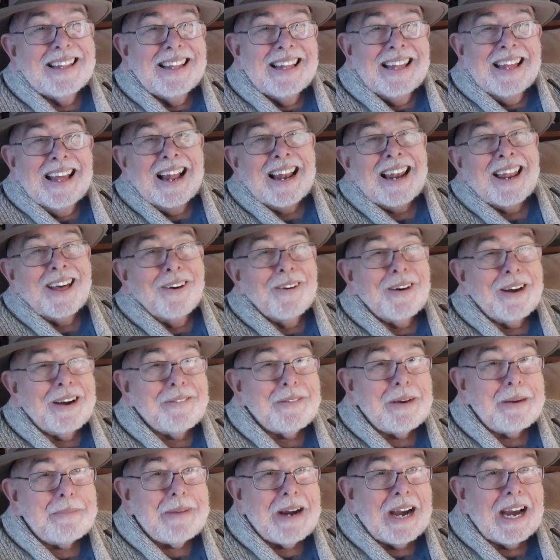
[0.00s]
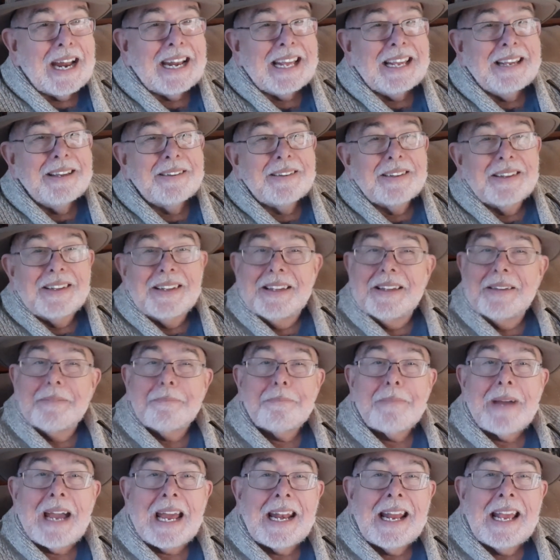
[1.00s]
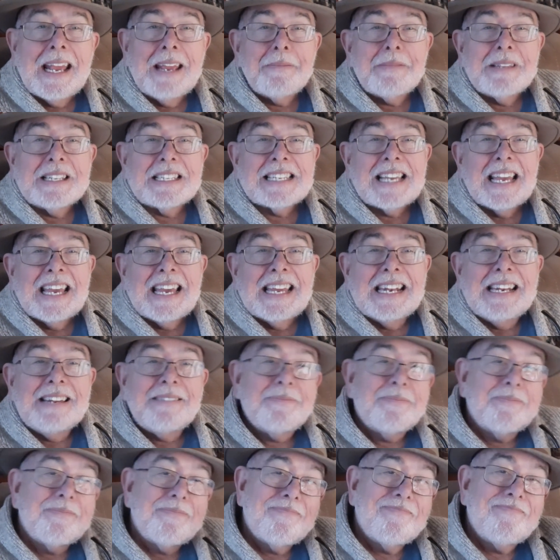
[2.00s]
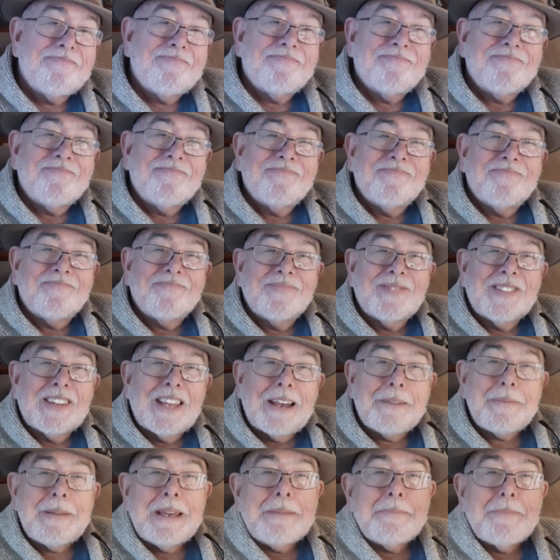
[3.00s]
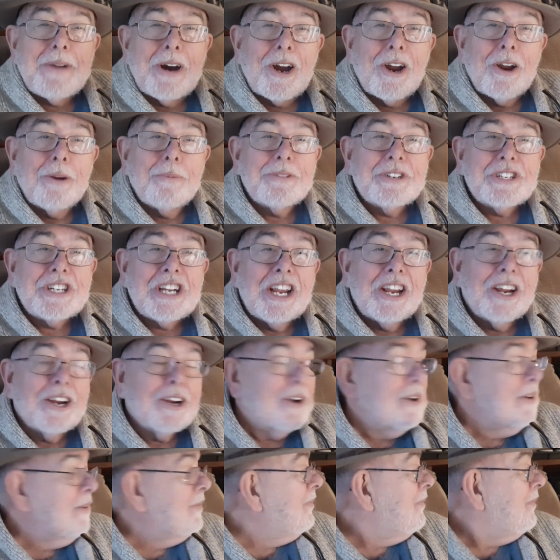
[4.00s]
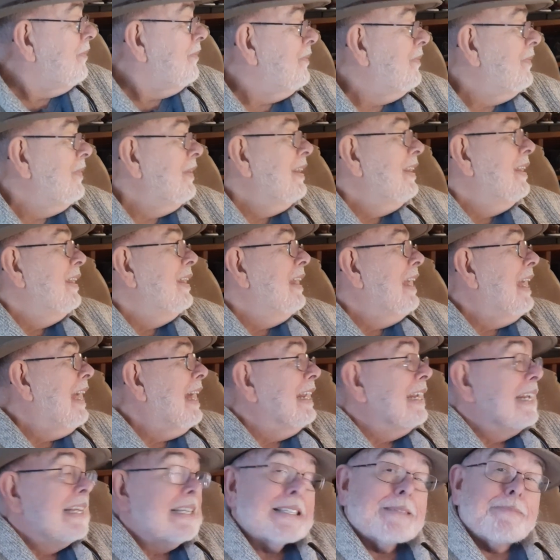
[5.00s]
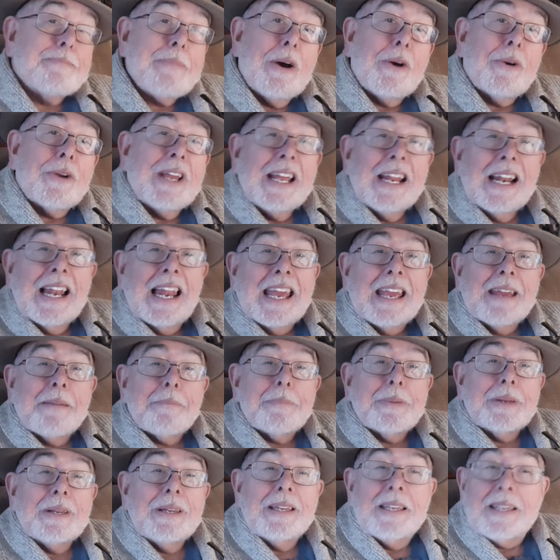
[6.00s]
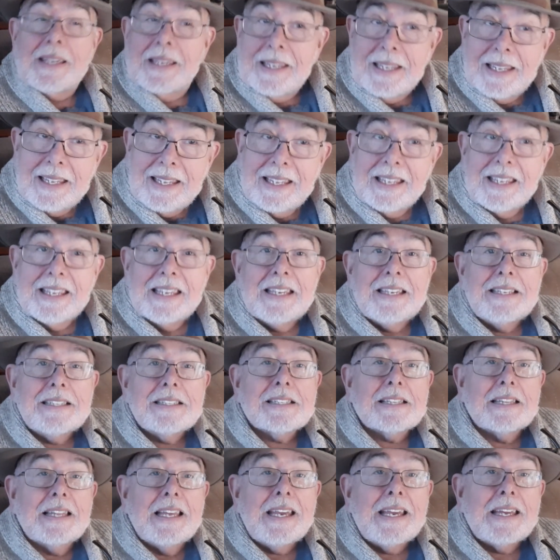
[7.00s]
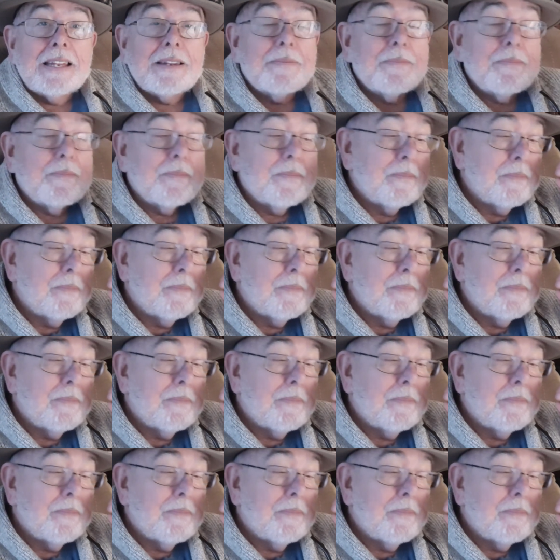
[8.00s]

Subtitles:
Hello, everybody. My name is Ed. I'm in my armchair, and the smoking lamp is lit.